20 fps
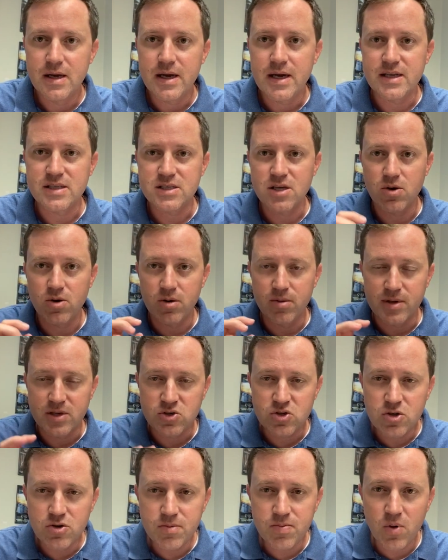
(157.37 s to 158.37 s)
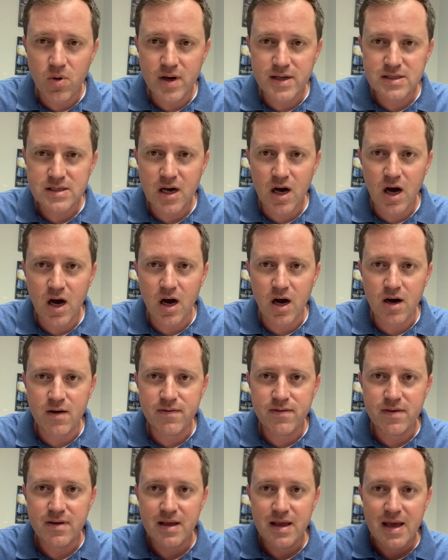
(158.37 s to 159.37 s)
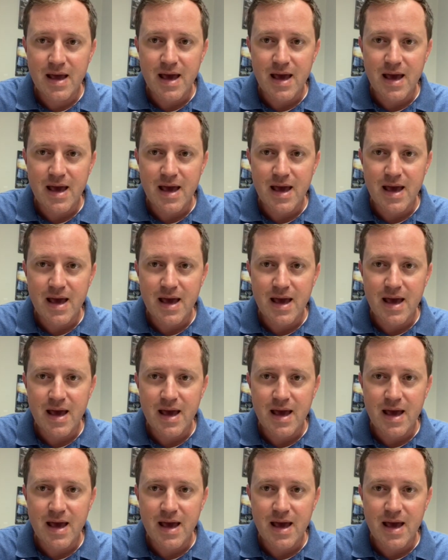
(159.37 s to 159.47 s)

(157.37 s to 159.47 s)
And so it'll be 2 points off